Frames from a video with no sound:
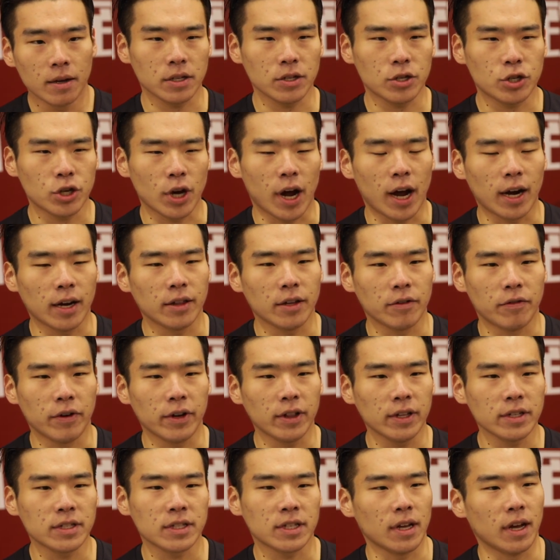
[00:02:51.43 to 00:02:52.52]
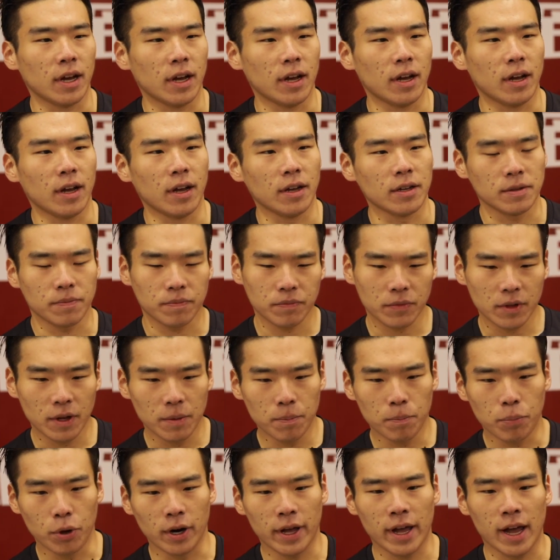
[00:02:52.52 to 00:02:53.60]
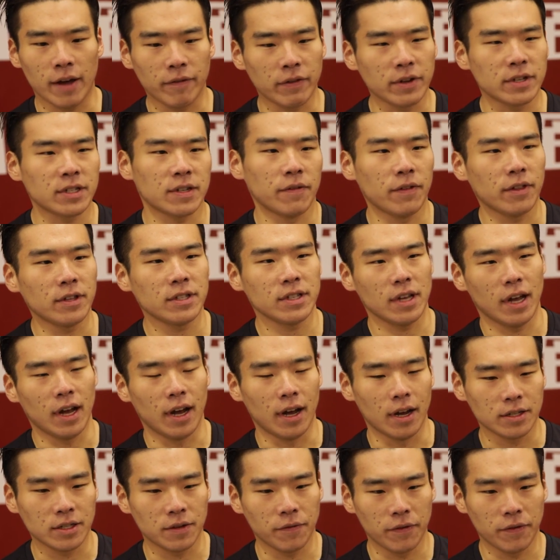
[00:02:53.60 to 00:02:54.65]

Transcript: In China, they really uh, put a heavy uh,